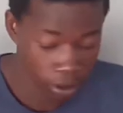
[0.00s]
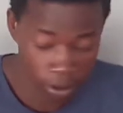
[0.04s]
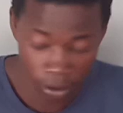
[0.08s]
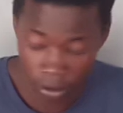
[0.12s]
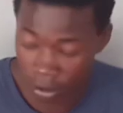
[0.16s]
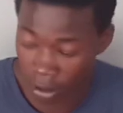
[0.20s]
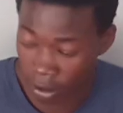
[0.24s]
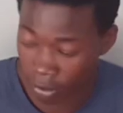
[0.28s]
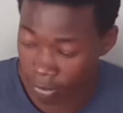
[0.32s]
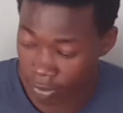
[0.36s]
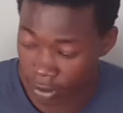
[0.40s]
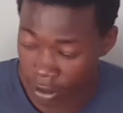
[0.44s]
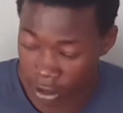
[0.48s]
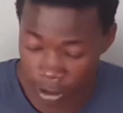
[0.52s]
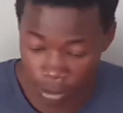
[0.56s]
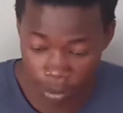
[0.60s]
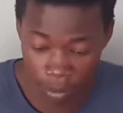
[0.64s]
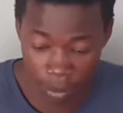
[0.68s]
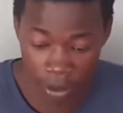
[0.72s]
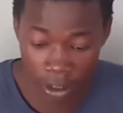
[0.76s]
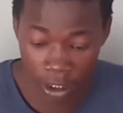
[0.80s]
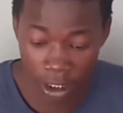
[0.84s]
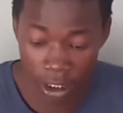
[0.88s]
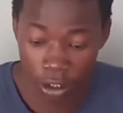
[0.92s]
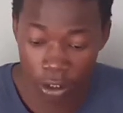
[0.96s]
we have this
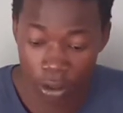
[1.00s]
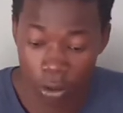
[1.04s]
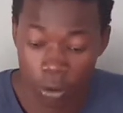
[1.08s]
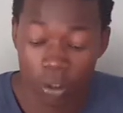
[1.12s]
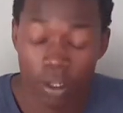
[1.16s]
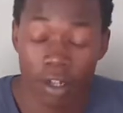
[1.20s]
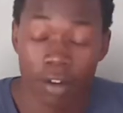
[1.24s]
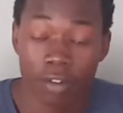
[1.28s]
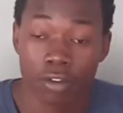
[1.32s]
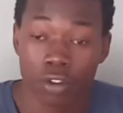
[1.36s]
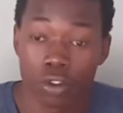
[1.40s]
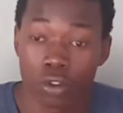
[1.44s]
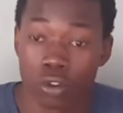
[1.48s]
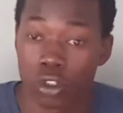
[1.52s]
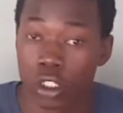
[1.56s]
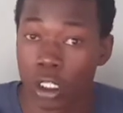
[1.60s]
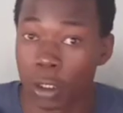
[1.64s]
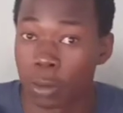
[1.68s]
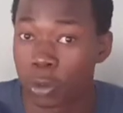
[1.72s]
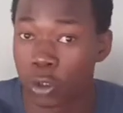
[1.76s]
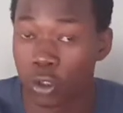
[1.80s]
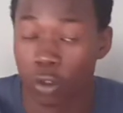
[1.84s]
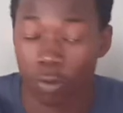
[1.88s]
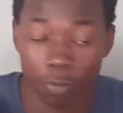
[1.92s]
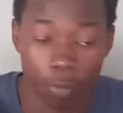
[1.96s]
piano. We have two
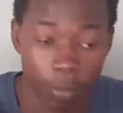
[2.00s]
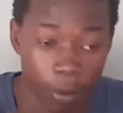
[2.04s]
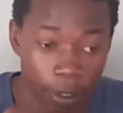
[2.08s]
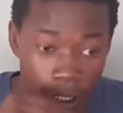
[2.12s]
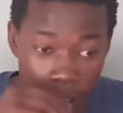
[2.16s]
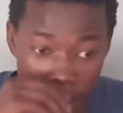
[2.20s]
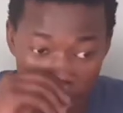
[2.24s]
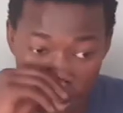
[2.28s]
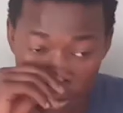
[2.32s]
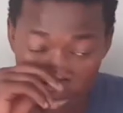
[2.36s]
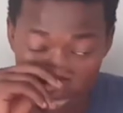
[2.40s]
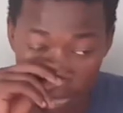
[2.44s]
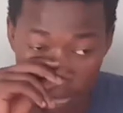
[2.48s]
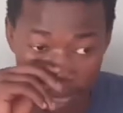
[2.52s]
types of piano.